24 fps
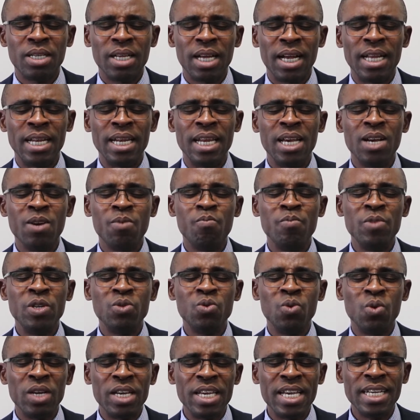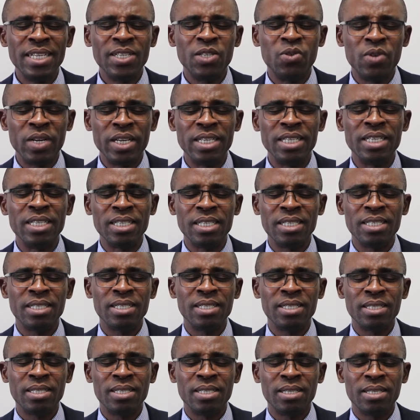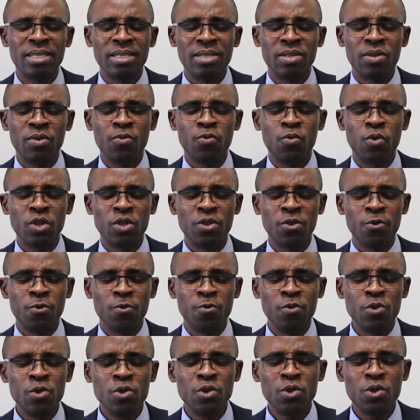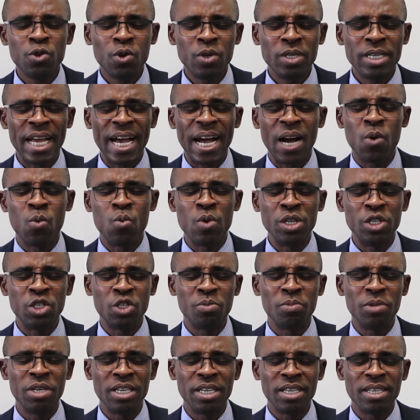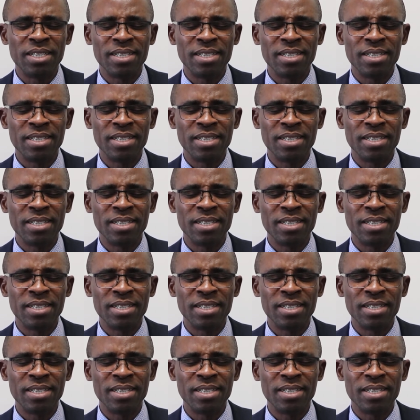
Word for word: and help me to get ready for the future that awaits me.